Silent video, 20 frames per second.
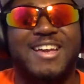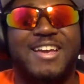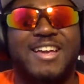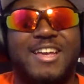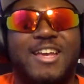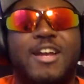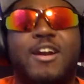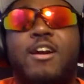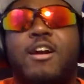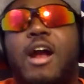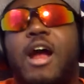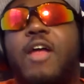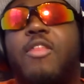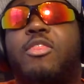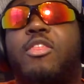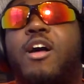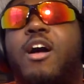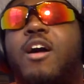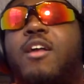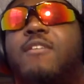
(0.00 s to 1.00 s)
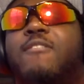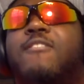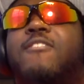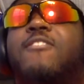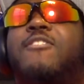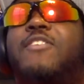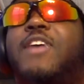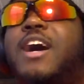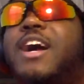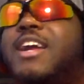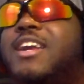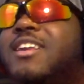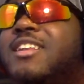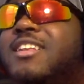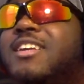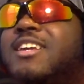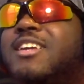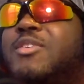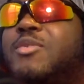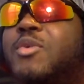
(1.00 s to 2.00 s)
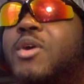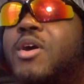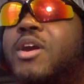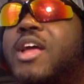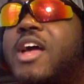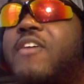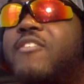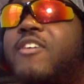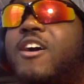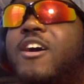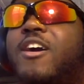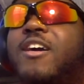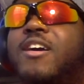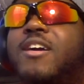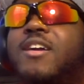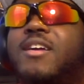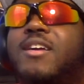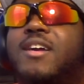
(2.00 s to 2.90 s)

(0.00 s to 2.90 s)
Here, I thought, finally, we're gonna have our